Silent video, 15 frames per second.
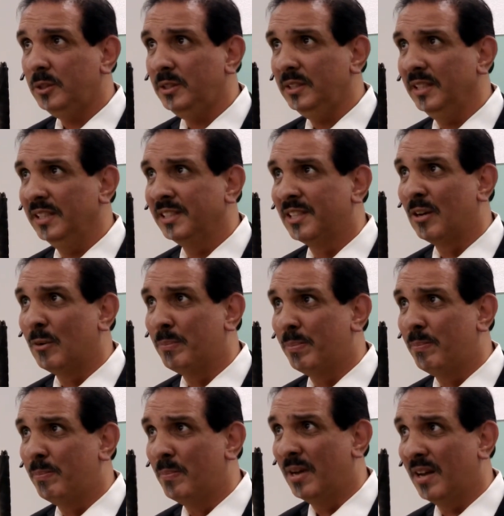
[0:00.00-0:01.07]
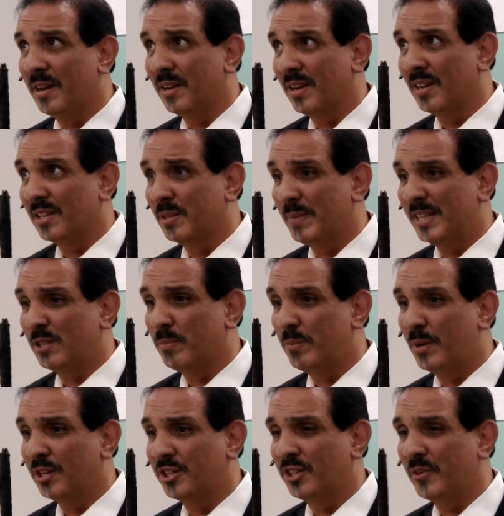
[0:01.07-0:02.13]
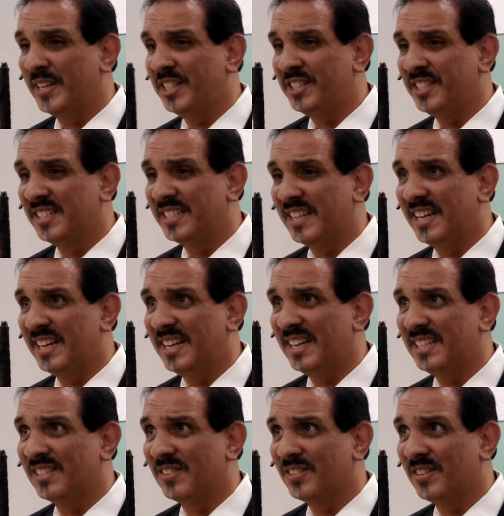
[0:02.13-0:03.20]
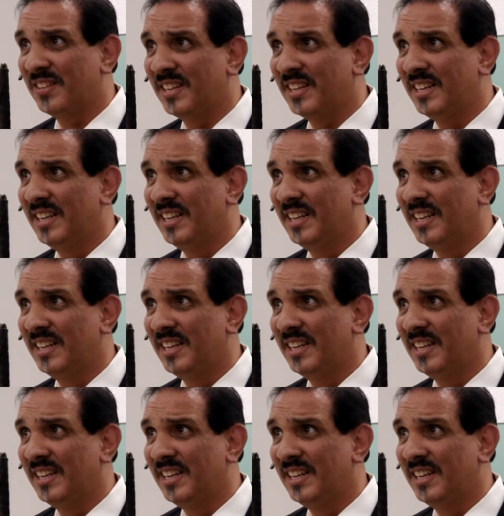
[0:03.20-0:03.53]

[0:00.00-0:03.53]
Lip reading: So customizing fluctuation settings, those are good.